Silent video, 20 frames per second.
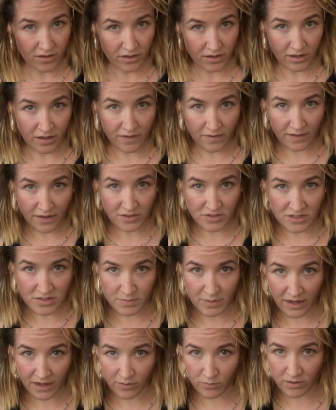and then just
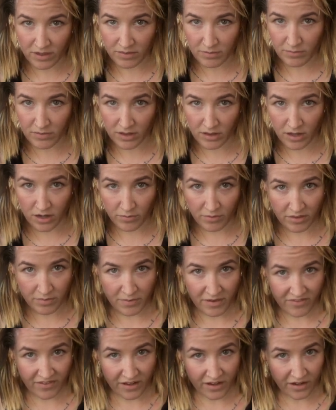paint along with my
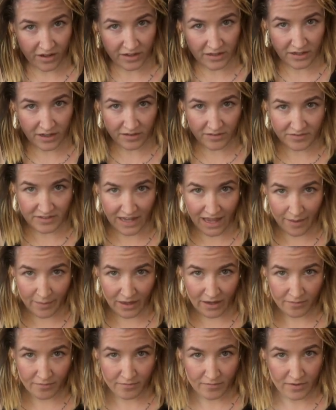finger and kind of dab it.
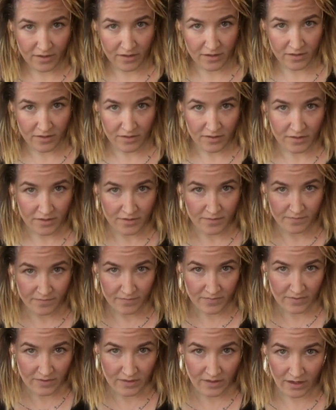
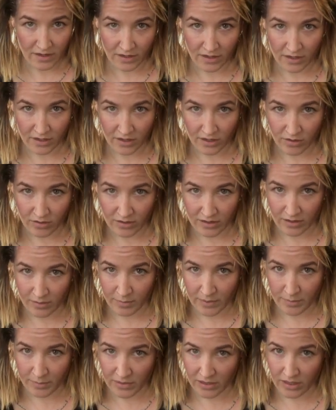And then I'm gonna go a little
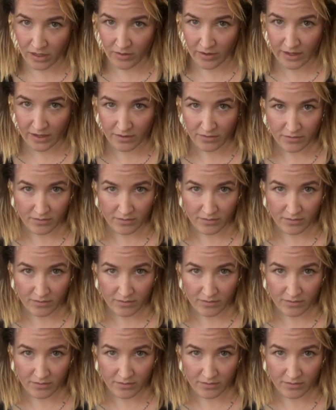bit below it,